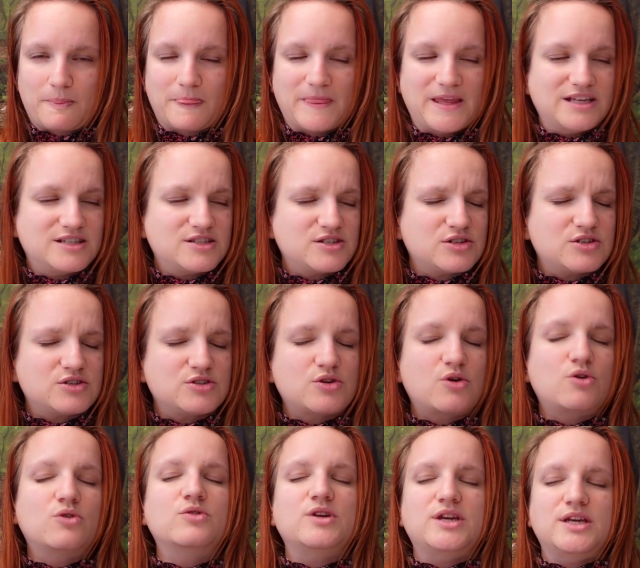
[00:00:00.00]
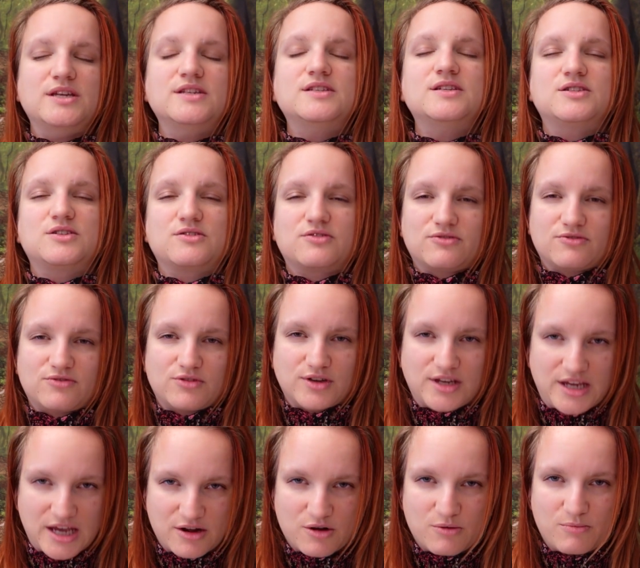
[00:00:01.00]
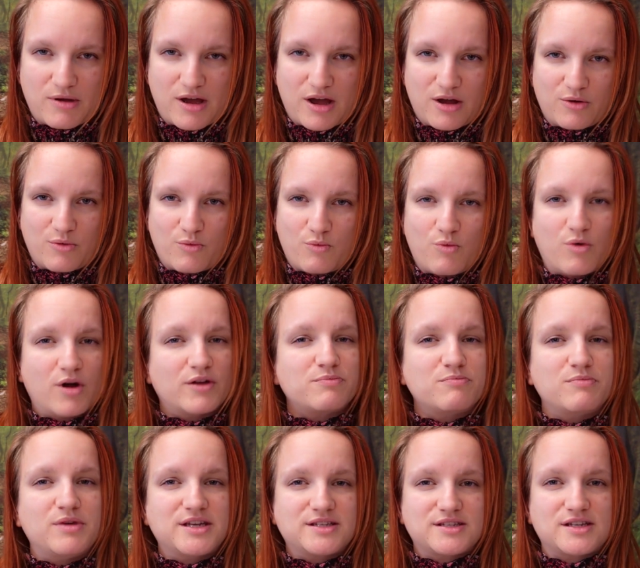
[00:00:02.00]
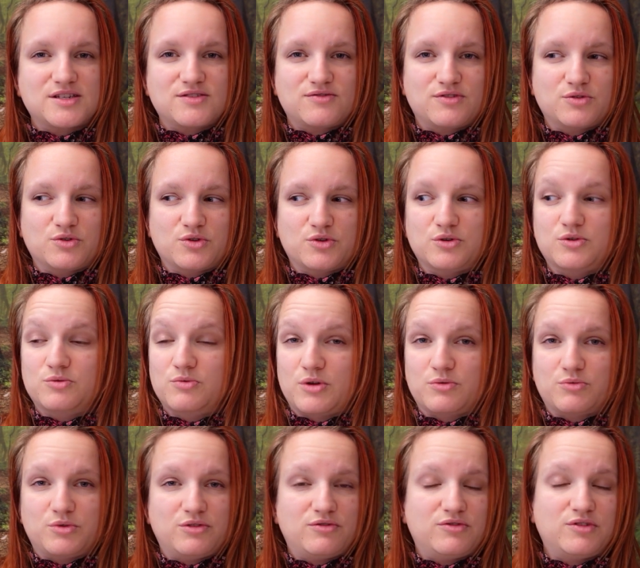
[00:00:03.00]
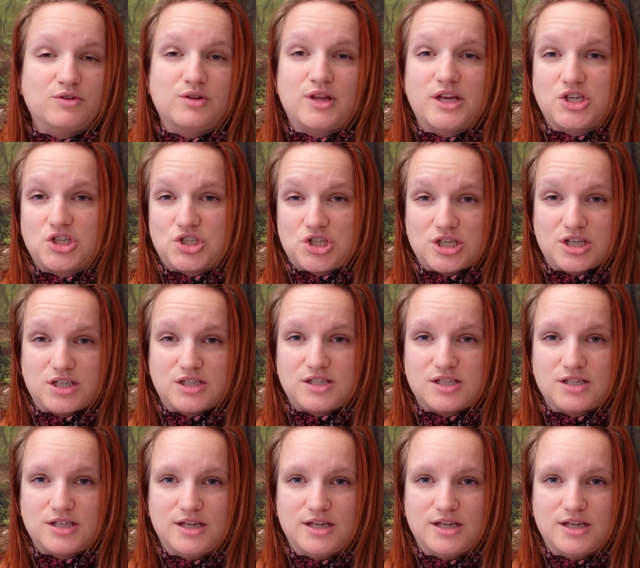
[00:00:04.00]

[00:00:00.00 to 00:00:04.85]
It's so easy to forget about what makes us feel good when we feel like shit.